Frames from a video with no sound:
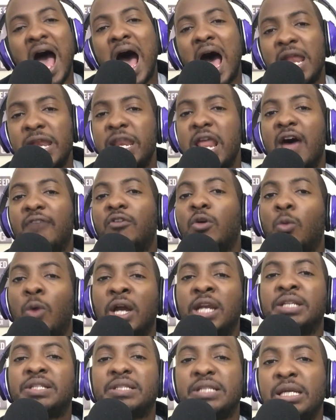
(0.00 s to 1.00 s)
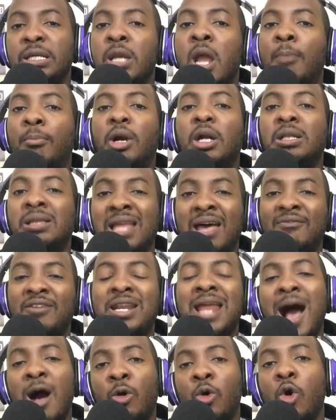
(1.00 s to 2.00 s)
I never want to see number
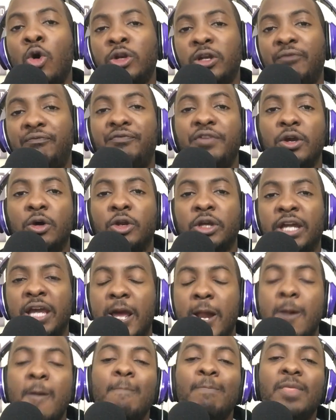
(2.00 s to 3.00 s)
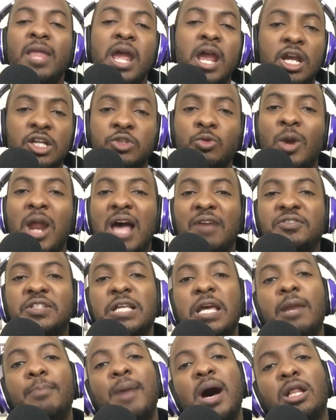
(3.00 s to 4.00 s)
11 out on the field again. Here's what I've
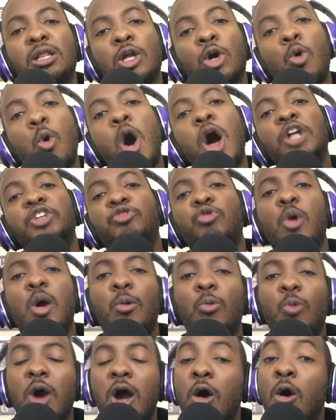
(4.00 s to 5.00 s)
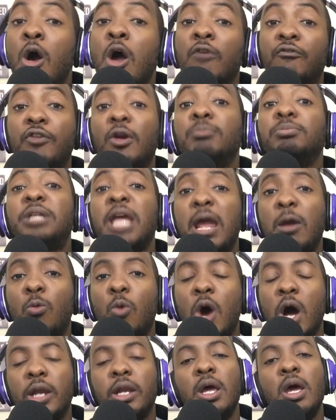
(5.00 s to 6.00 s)
said about Laquan Treadwell from day
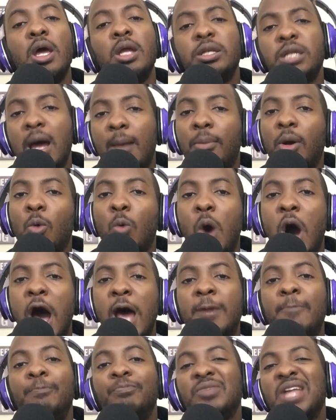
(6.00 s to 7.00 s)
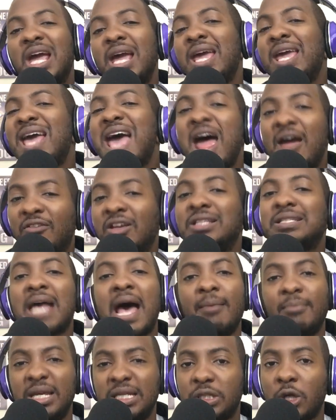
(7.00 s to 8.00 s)
one. Number one, every
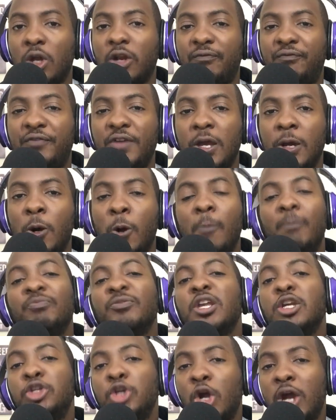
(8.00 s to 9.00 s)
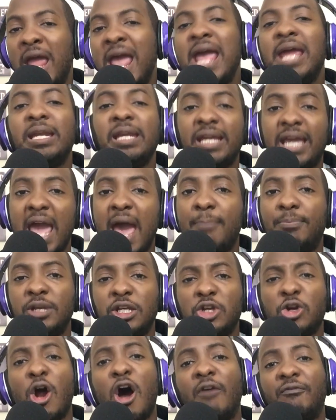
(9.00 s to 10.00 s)
time he's on the field, you're handicapping
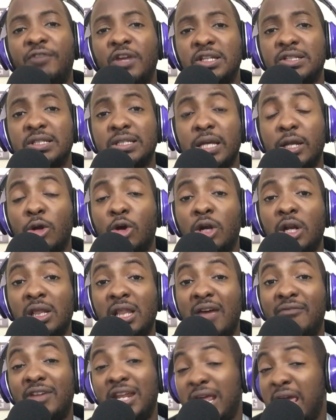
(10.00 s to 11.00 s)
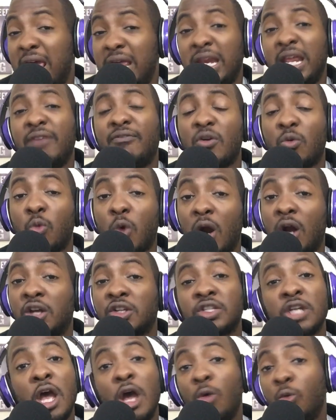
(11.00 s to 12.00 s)
your offense 10 on 11. And even
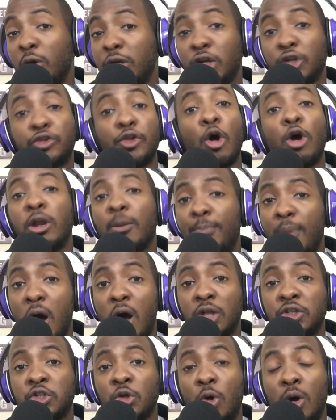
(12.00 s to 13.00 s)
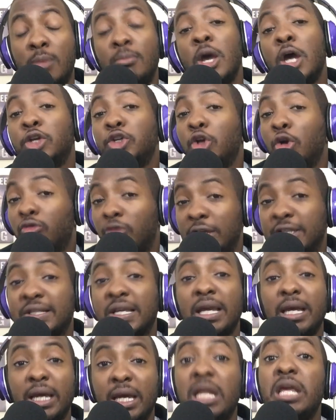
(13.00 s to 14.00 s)
worse, when you're throwing the ball to him, you're
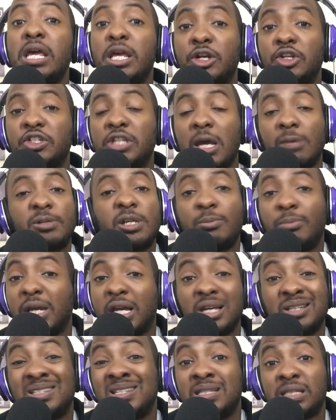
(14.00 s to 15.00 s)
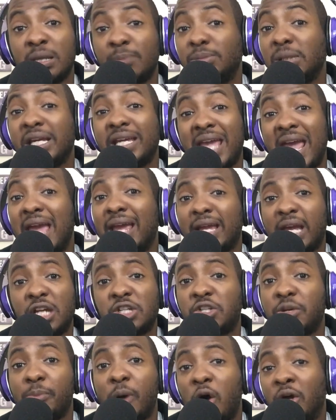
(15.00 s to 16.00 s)
risking an interception because he simply can't
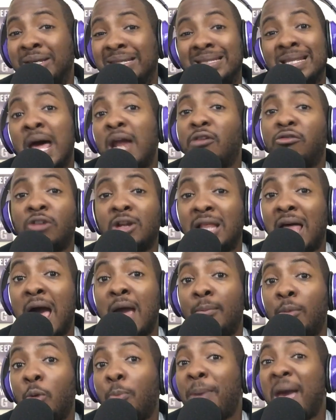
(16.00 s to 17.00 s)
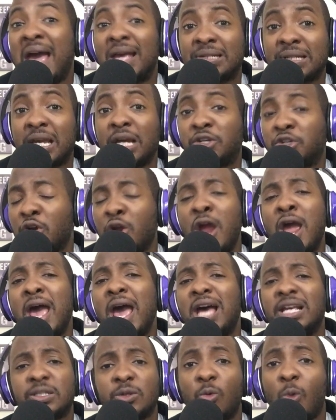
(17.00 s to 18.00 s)
catch the ball. He's not a reliable pass catcher
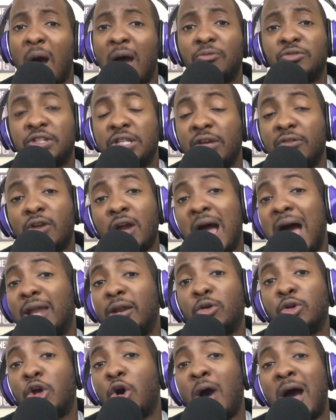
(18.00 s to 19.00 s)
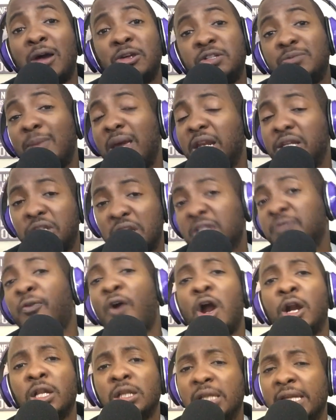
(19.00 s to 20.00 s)
as a wide receiver. I don't know how he's made it this
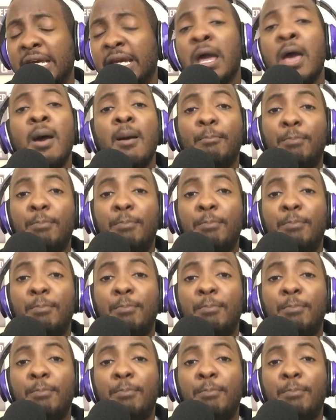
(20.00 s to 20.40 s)
far in the league.